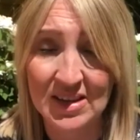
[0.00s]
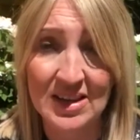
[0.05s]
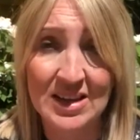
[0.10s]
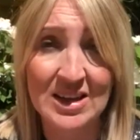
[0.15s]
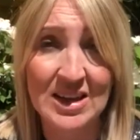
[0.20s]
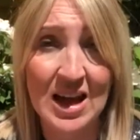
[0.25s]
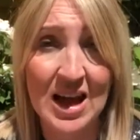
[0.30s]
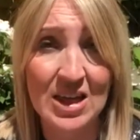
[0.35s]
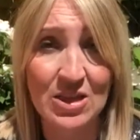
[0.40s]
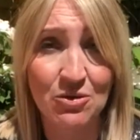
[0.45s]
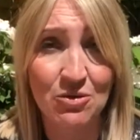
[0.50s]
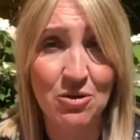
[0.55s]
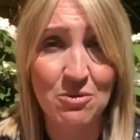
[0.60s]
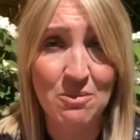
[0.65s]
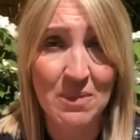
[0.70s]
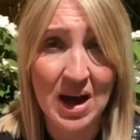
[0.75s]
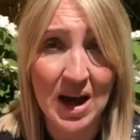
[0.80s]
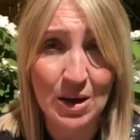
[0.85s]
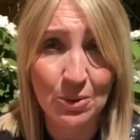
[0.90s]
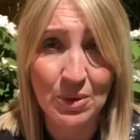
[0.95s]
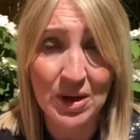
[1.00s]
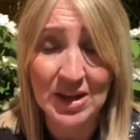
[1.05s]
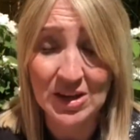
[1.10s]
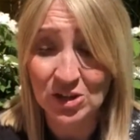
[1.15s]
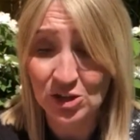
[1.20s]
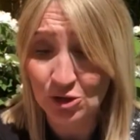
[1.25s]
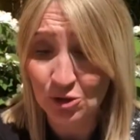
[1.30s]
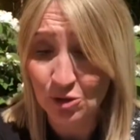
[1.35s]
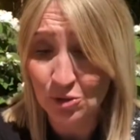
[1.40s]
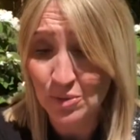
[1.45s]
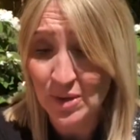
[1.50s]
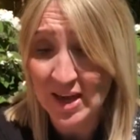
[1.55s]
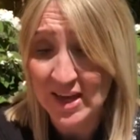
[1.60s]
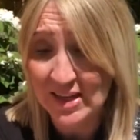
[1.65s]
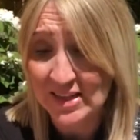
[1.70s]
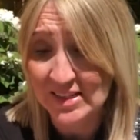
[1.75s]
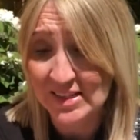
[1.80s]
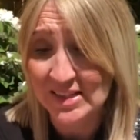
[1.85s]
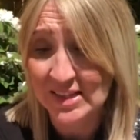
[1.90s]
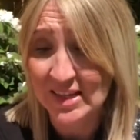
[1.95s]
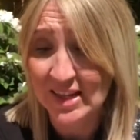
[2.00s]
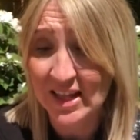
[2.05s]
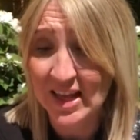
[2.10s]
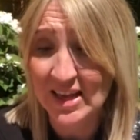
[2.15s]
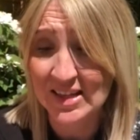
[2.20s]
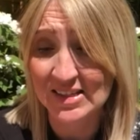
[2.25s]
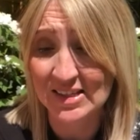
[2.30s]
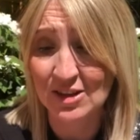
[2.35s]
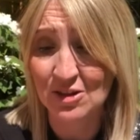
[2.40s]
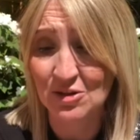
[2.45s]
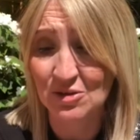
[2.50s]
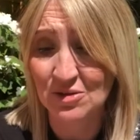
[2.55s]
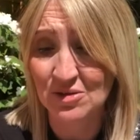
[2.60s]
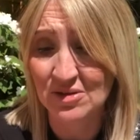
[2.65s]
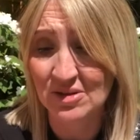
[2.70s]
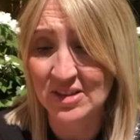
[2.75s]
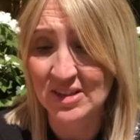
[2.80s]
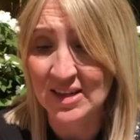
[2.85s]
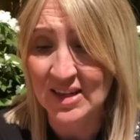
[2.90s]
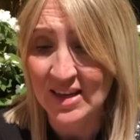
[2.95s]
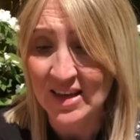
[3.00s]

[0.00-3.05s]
and neither are my ways your ways, declares the Lord.